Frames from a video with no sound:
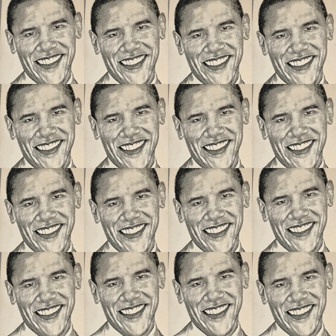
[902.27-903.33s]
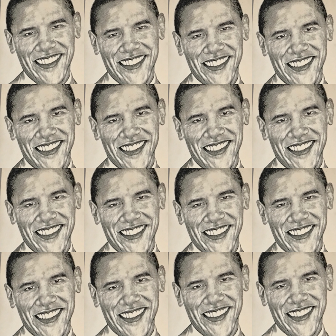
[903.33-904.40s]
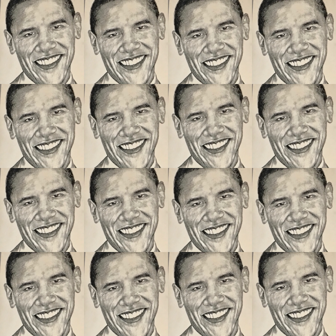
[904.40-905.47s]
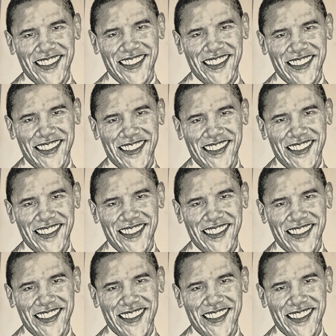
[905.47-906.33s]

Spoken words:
really grateful to have been able to witness